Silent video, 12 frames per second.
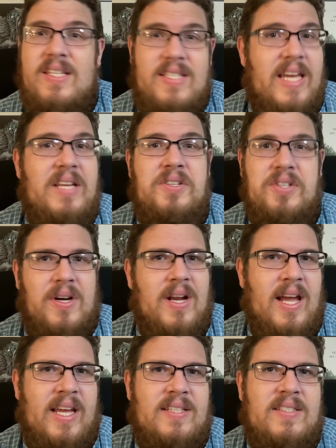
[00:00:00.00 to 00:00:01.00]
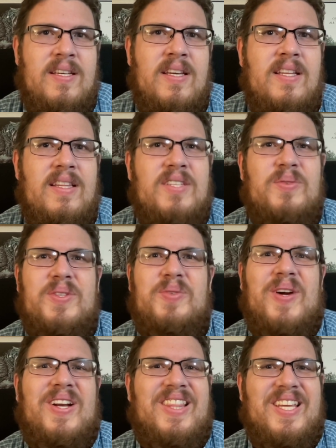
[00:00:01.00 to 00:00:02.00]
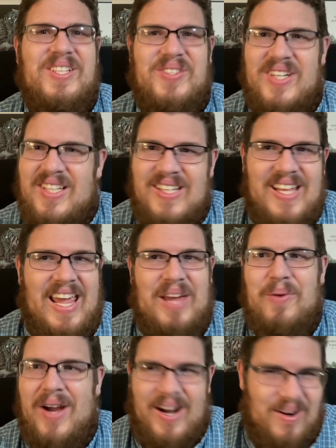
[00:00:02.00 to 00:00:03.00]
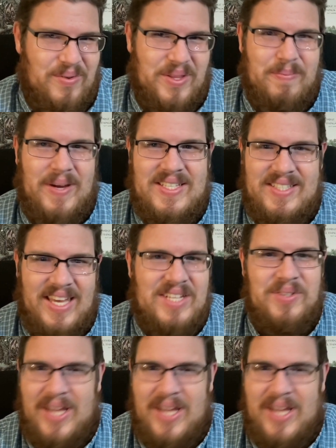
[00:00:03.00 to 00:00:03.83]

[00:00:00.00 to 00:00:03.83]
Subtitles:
Danger night, this was where things went a little haywire with my schedule.